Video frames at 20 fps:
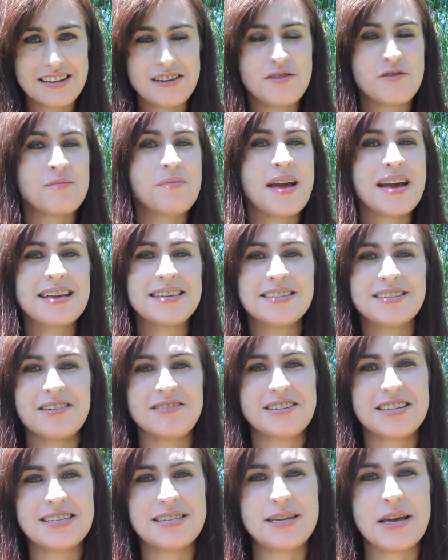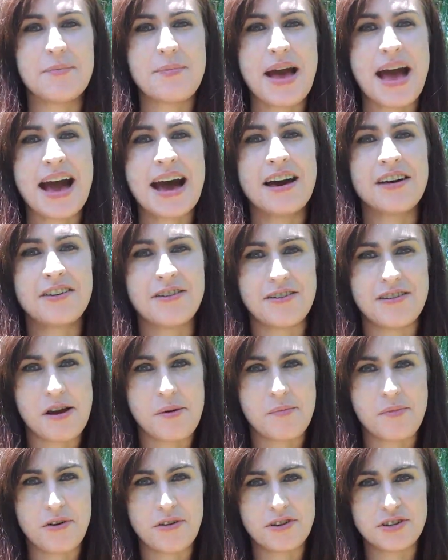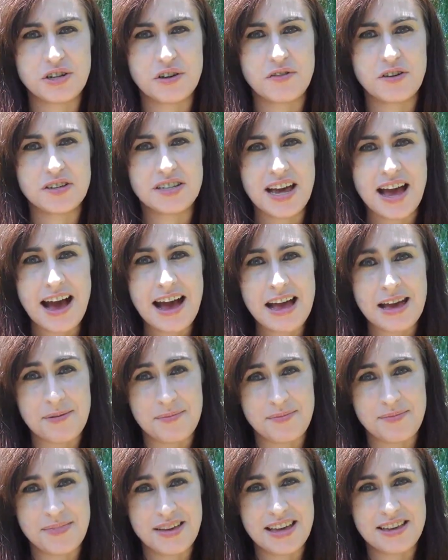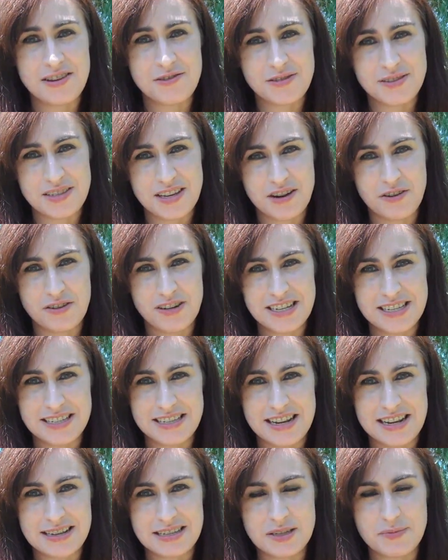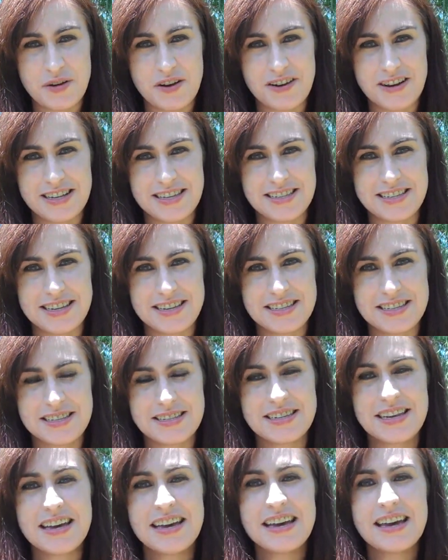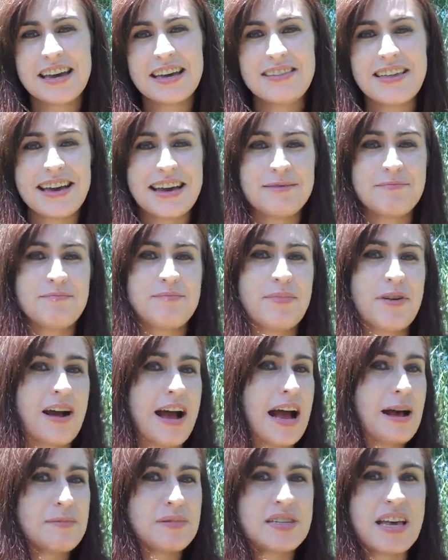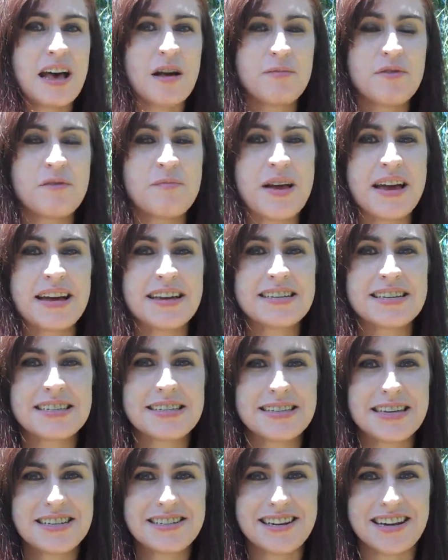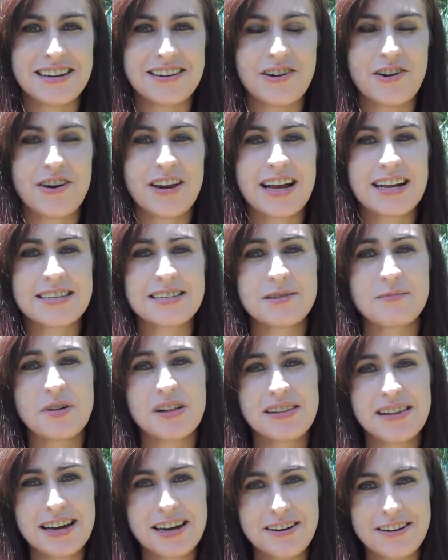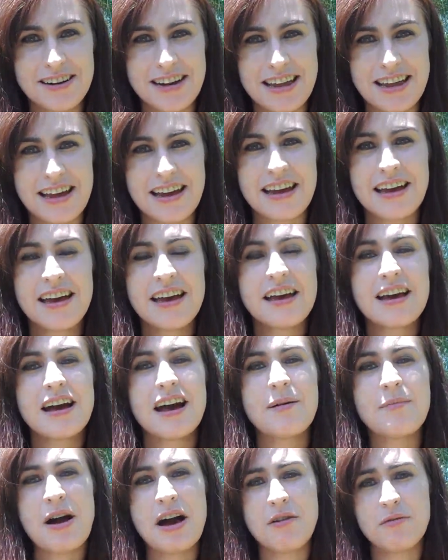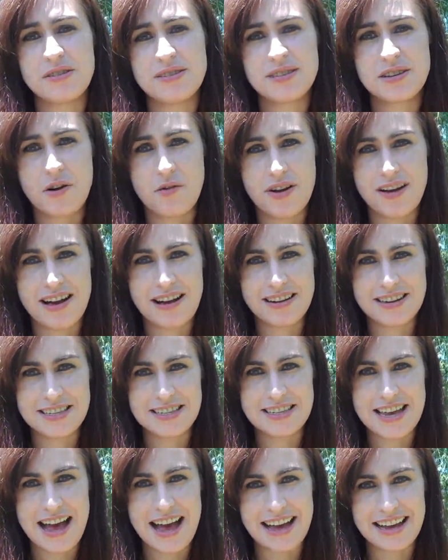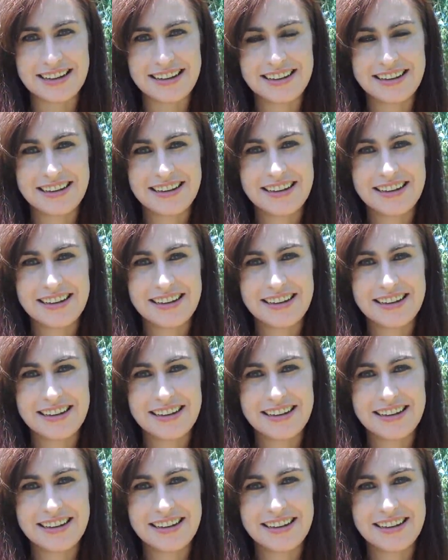You may start to see a pattern emerge over time in your synchronicity experiences that can perhaps help you make a decision or get some clarity about what's going on inside.